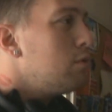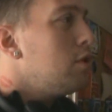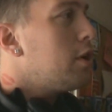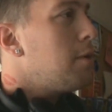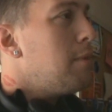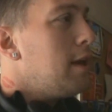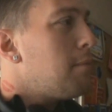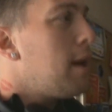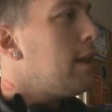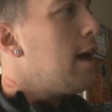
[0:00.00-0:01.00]
look at me
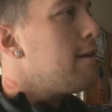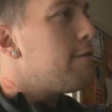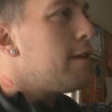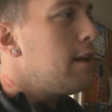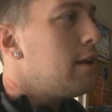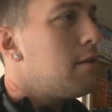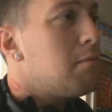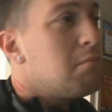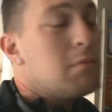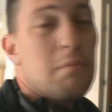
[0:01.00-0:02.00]
in my life
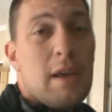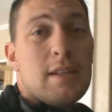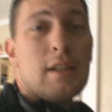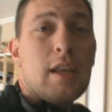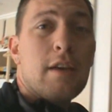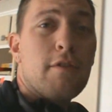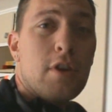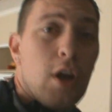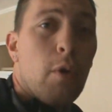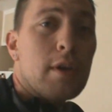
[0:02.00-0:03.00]
and basically give
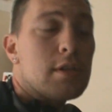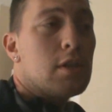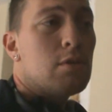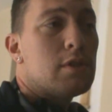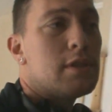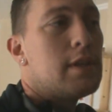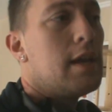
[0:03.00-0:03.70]
her no excuse to